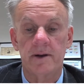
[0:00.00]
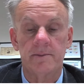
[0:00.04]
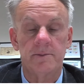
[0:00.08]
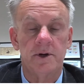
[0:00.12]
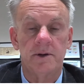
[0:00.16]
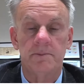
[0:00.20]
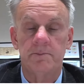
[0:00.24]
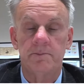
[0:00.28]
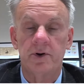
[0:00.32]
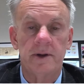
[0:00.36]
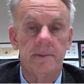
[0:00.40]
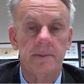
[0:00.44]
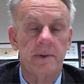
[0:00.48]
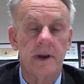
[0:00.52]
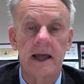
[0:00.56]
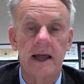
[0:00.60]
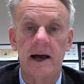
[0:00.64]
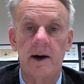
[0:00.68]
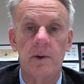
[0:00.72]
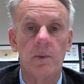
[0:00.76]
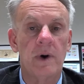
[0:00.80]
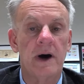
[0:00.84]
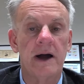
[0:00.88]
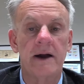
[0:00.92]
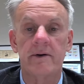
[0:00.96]
I mean, people
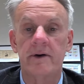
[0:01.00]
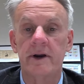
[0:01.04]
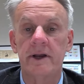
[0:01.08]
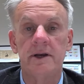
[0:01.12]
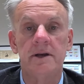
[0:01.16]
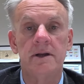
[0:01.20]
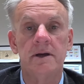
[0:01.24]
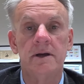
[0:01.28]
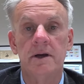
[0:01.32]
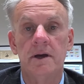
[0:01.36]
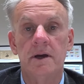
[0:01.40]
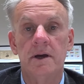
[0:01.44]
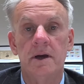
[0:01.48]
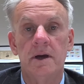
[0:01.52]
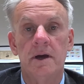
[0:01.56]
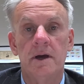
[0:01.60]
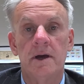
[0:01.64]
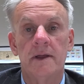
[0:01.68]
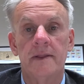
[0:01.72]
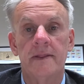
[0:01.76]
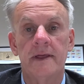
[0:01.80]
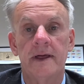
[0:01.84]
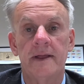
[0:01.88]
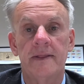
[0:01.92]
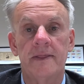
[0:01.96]
are worried
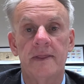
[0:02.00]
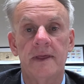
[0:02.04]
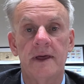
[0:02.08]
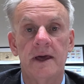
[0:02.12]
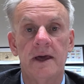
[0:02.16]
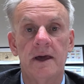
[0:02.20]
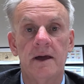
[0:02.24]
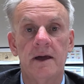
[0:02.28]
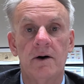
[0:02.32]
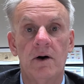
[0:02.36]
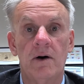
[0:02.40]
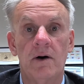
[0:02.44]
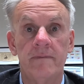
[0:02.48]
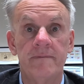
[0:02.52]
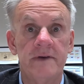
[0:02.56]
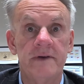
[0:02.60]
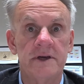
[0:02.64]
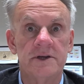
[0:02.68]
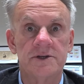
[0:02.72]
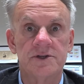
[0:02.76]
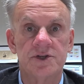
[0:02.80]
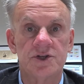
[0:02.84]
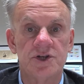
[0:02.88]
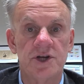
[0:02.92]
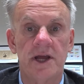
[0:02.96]
that yeah. their
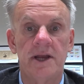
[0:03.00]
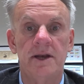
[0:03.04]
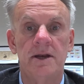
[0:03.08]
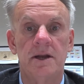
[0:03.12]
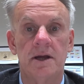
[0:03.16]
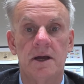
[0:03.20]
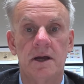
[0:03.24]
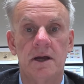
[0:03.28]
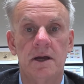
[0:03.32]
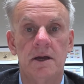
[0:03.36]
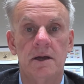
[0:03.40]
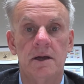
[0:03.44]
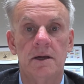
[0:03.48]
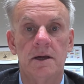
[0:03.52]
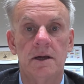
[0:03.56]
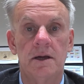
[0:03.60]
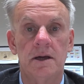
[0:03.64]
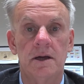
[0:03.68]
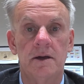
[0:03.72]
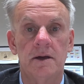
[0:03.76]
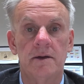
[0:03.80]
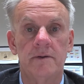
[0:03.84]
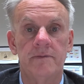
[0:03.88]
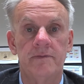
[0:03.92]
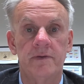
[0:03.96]
obvious gender,
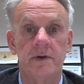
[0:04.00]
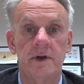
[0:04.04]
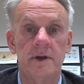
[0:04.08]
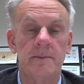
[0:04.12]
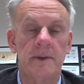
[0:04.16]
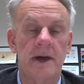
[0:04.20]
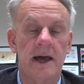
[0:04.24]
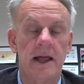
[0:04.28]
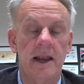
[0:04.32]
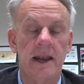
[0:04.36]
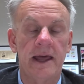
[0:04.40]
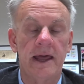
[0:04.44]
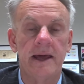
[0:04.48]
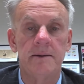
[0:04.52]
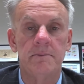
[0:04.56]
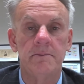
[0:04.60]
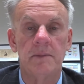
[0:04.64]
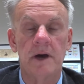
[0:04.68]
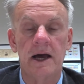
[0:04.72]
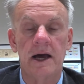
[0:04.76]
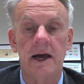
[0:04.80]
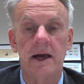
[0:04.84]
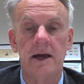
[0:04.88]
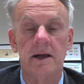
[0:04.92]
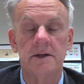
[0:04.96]
uh, female and
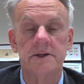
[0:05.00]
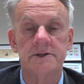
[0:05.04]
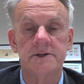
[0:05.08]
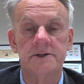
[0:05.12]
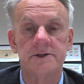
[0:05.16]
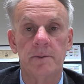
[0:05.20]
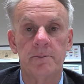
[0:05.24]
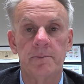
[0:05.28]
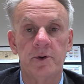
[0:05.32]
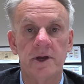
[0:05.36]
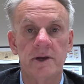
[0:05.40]
male, is not yeah.